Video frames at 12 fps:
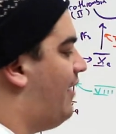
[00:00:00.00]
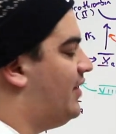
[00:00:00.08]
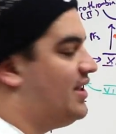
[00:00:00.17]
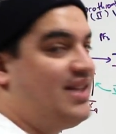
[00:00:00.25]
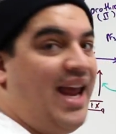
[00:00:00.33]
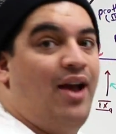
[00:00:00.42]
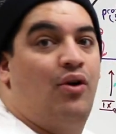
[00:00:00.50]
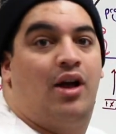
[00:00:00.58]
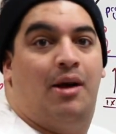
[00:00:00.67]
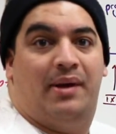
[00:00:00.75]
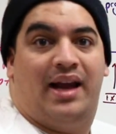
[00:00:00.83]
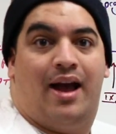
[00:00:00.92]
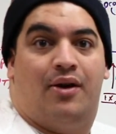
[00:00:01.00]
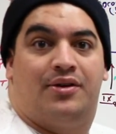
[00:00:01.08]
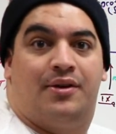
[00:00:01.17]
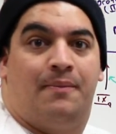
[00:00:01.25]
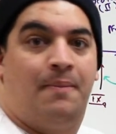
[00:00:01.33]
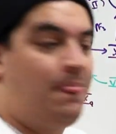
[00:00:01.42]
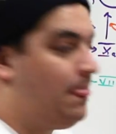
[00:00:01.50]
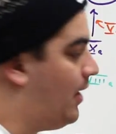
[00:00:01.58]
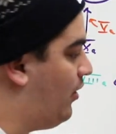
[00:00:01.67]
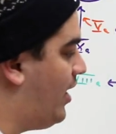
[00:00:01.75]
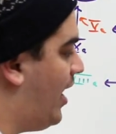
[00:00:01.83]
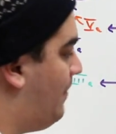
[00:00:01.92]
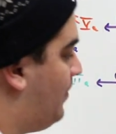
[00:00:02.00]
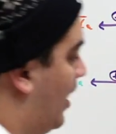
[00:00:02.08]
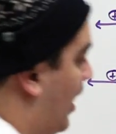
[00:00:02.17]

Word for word: to have this tail coming out, okay?